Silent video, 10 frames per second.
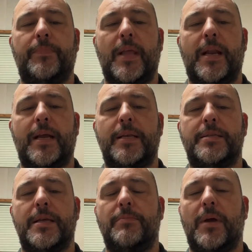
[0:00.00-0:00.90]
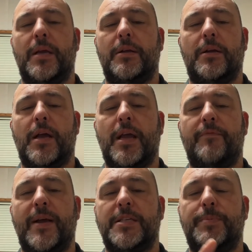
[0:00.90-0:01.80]
and I can set my, you know, I have
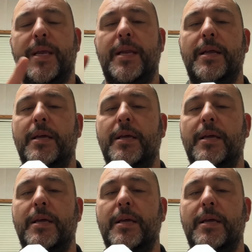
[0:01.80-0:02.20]
my speed